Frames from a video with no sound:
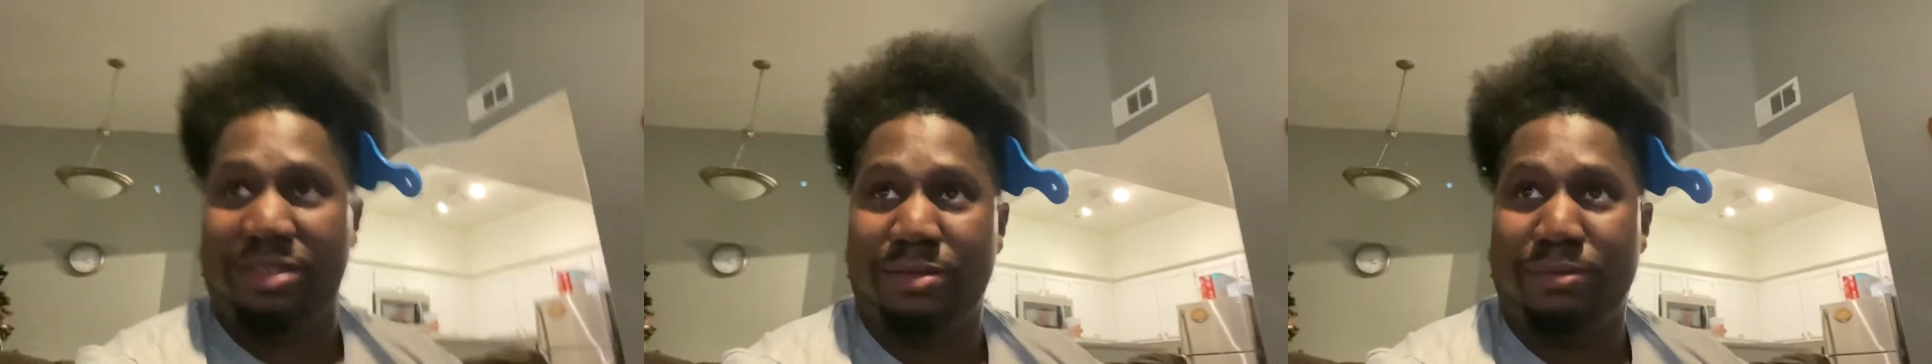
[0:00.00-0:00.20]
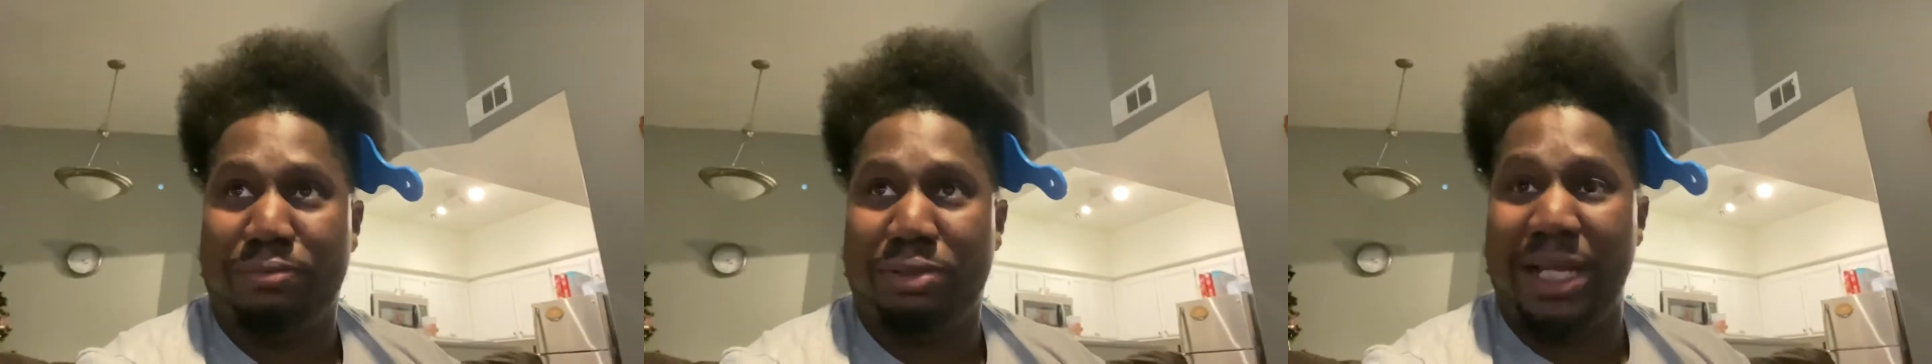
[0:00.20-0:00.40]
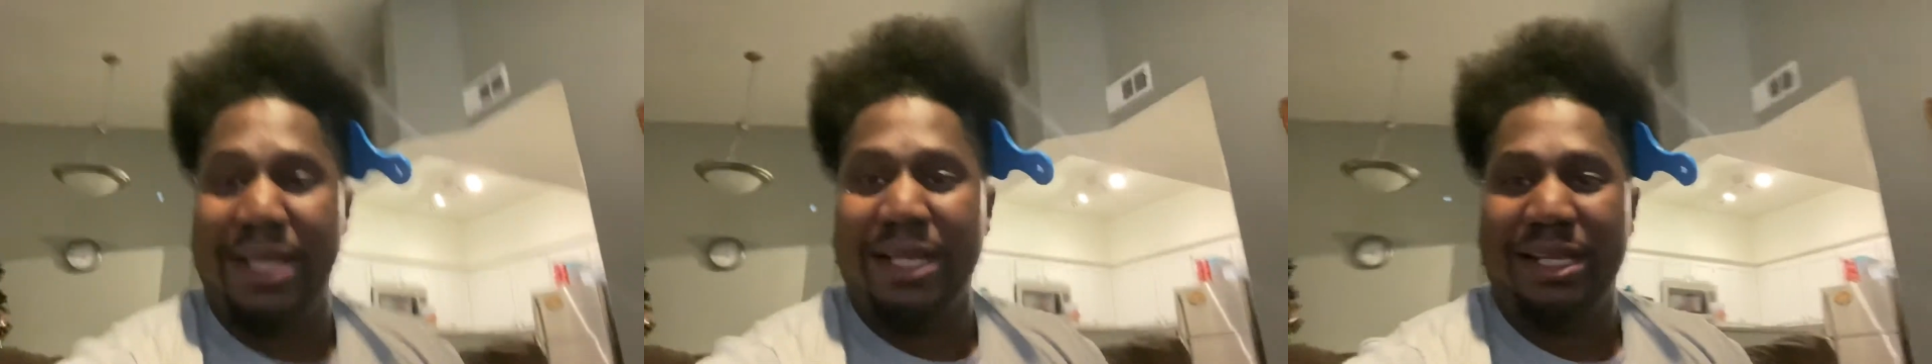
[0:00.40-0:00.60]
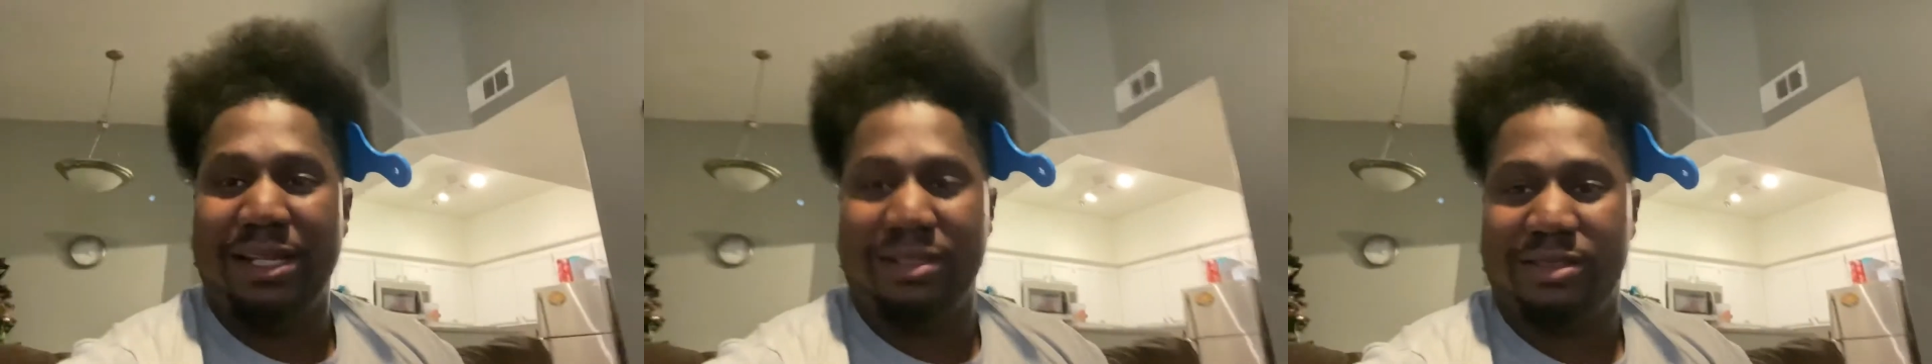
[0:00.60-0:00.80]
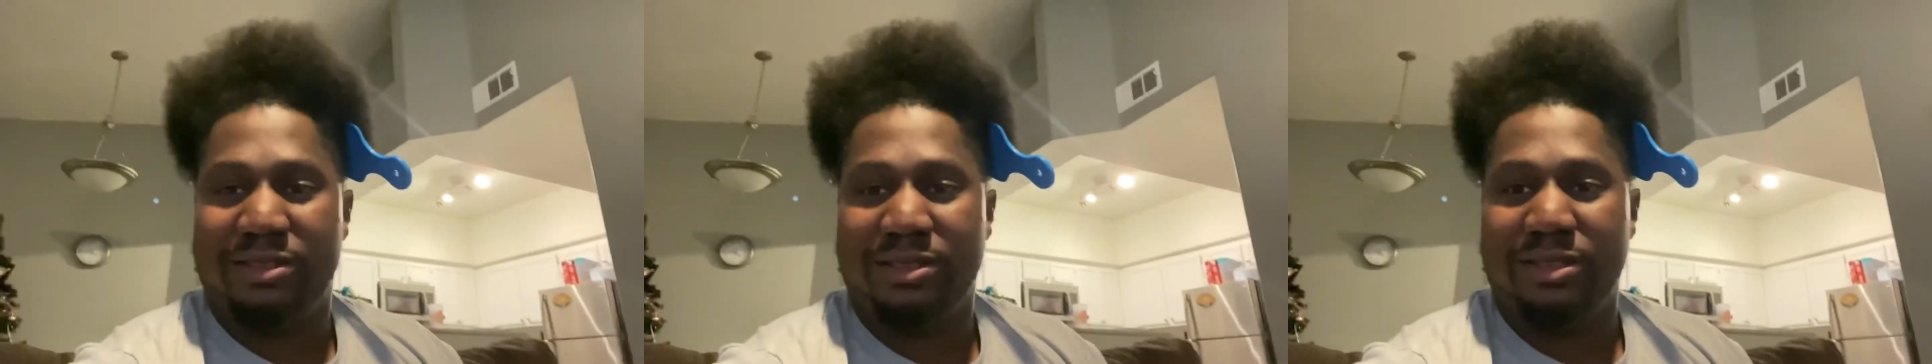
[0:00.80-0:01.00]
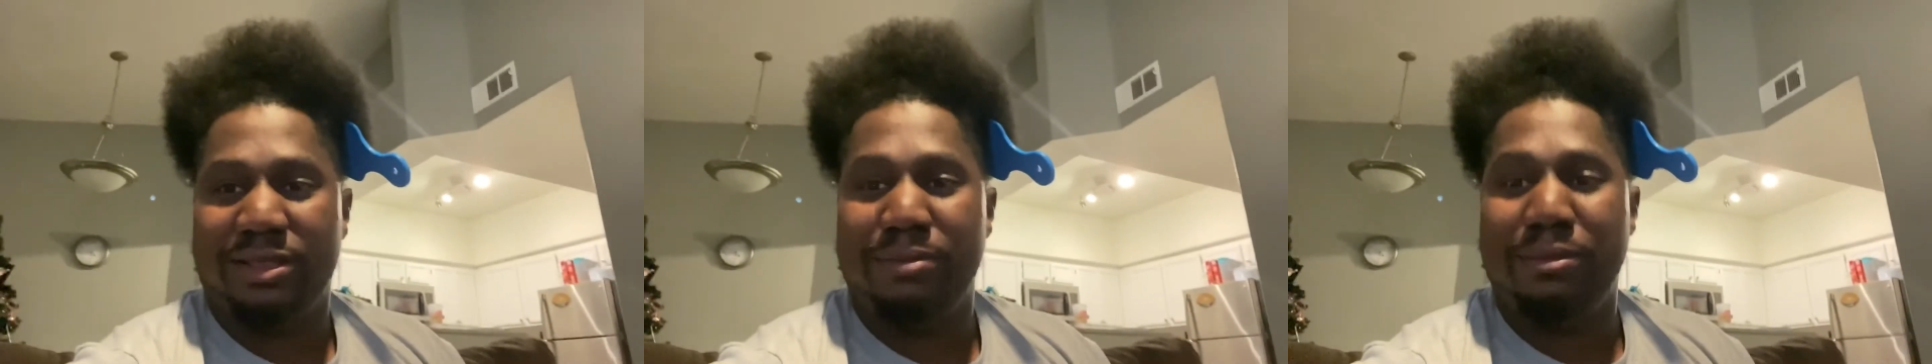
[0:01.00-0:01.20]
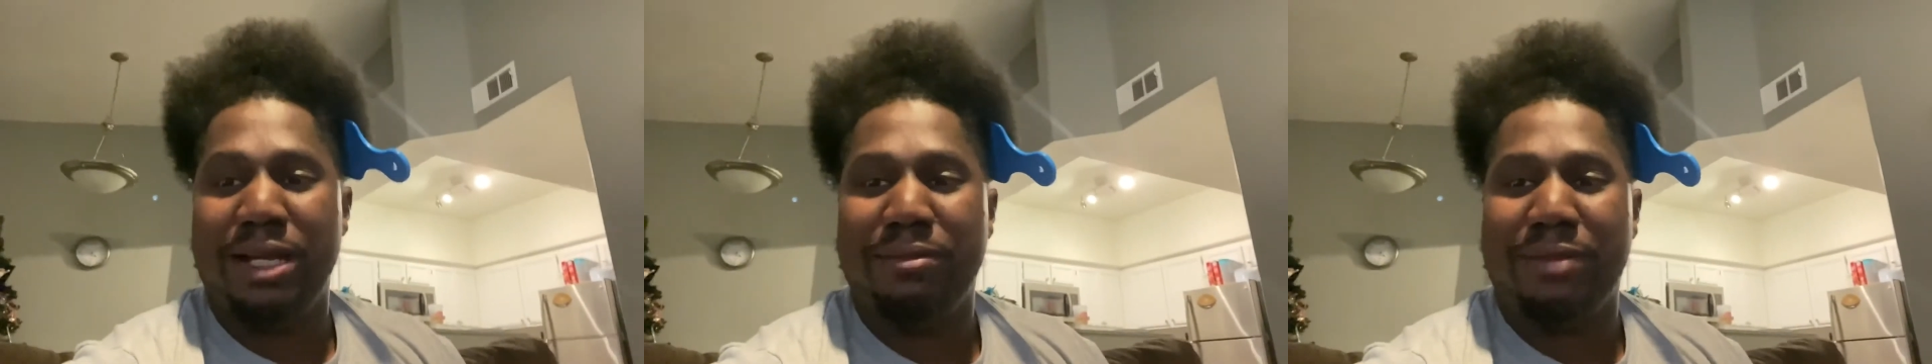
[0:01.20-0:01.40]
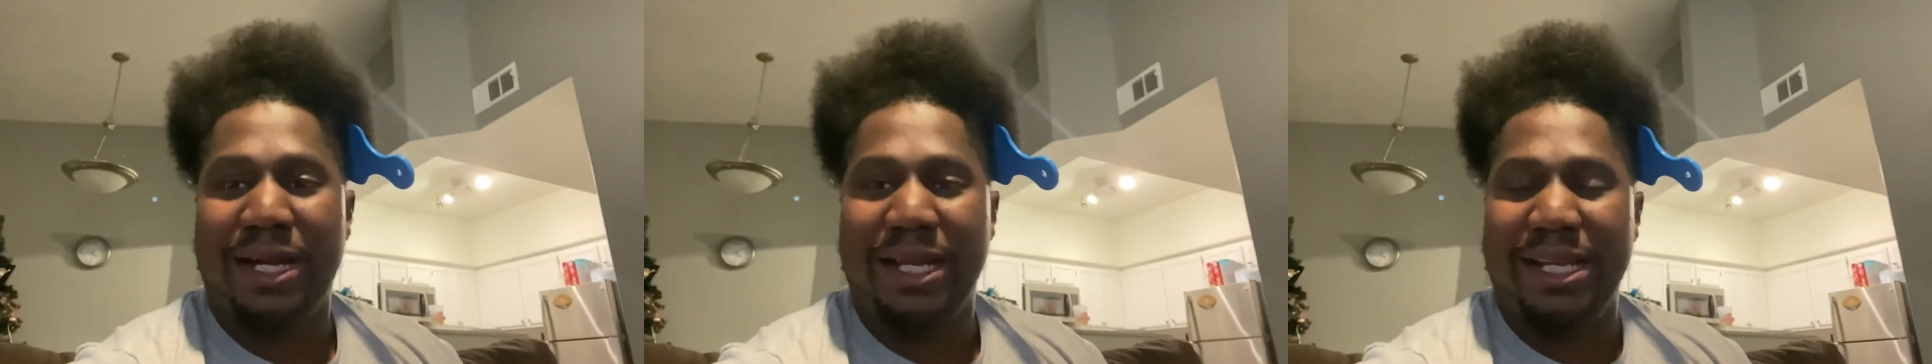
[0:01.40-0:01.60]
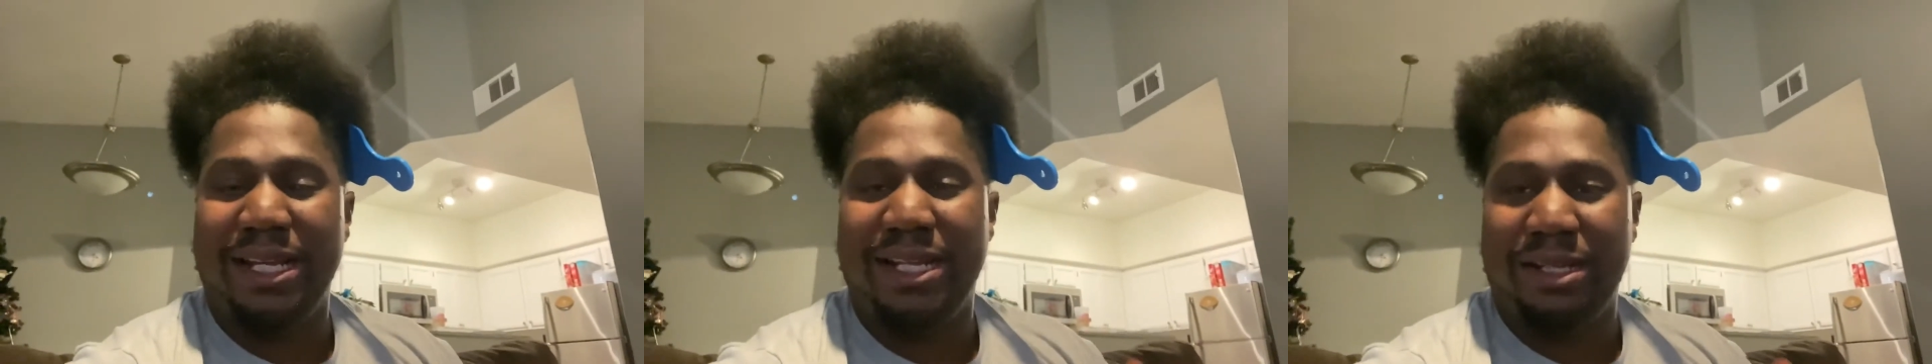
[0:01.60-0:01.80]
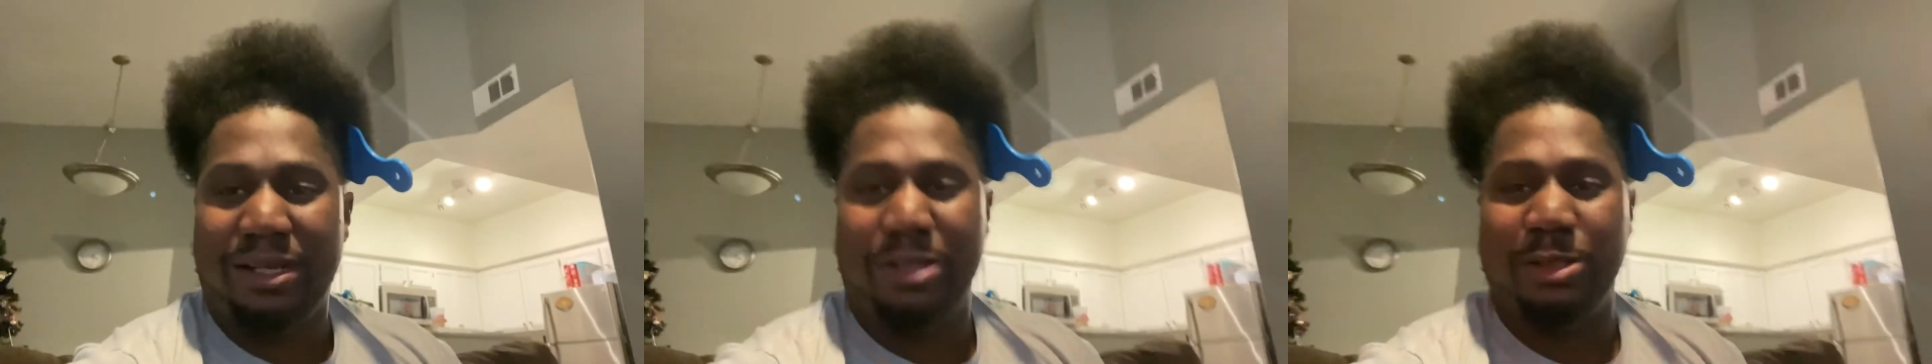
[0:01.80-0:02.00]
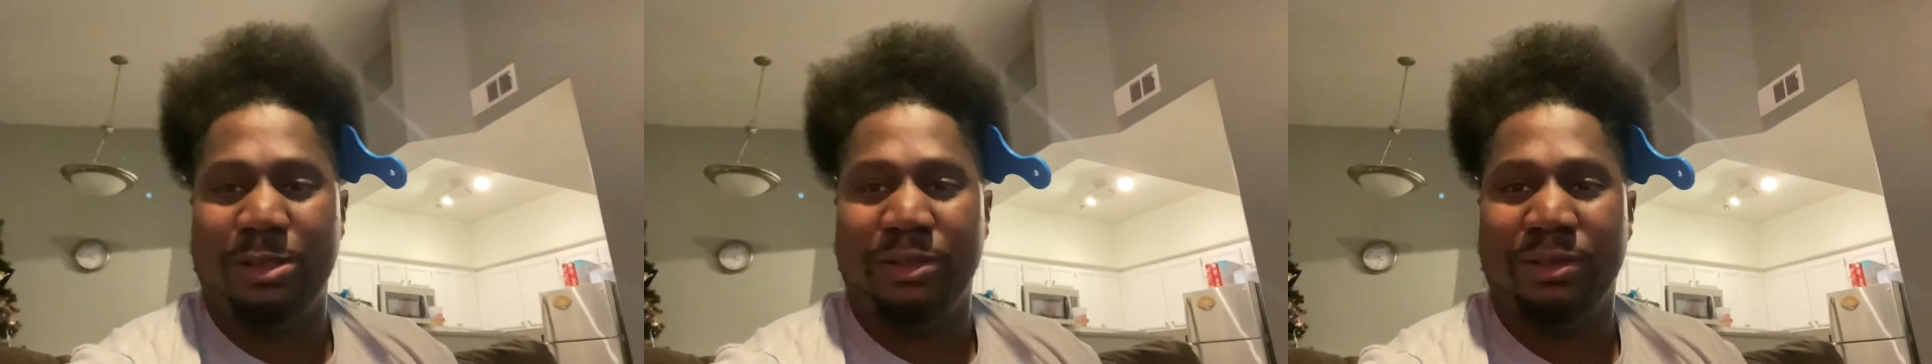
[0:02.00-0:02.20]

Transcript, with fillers: plays. Make my head hurt.